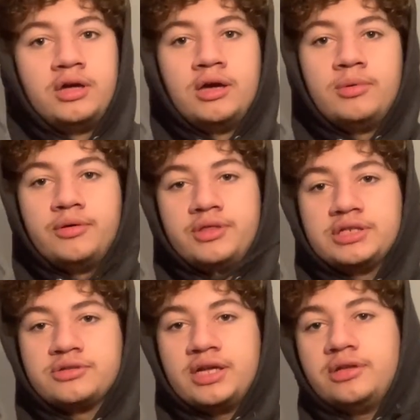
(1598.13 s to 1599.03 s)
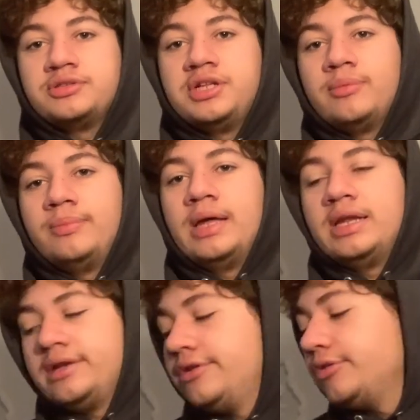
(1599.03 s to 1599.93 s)
But with this rod, you'll see it bend
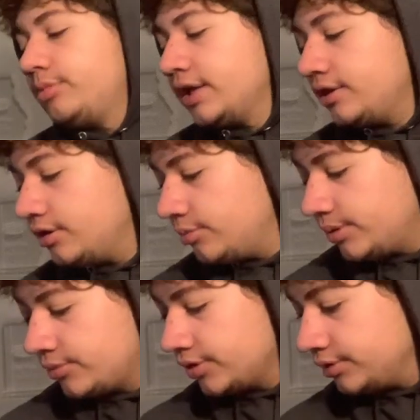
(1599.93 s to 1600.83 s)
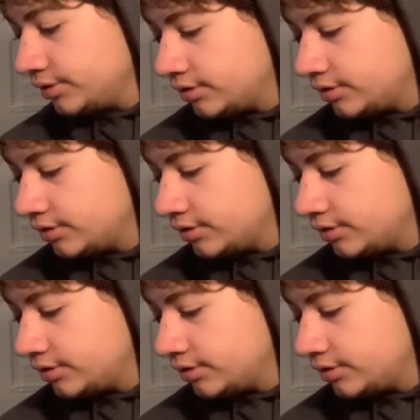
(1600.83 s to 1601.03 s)
into the blank a little bit more.